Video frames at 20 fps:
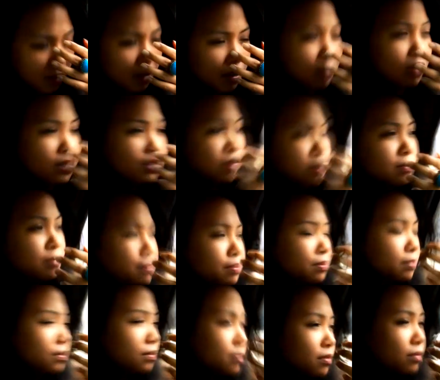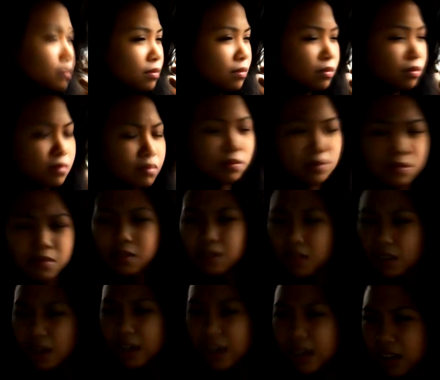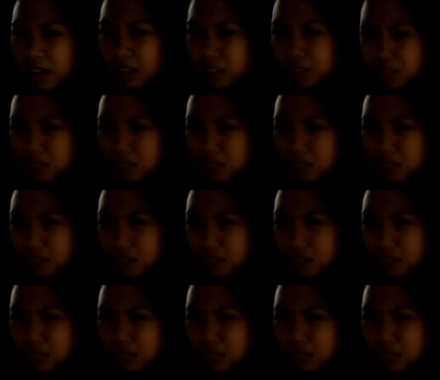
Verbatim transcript: So it's basically the sequence that tells the